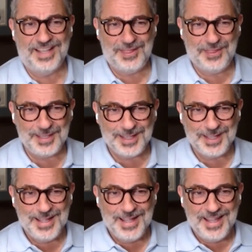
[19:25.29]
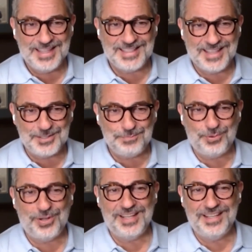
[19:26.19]
I think it sounds
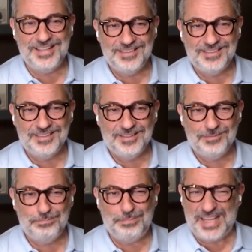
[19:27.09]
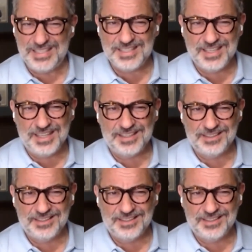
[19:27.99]
pretty basic,